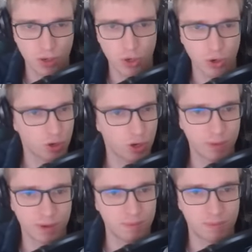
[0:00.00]
not a
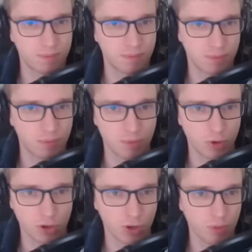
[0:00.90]
common,
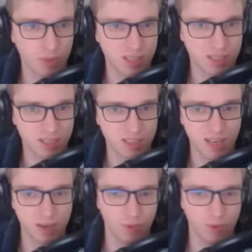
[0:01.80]
not a commonly seen set.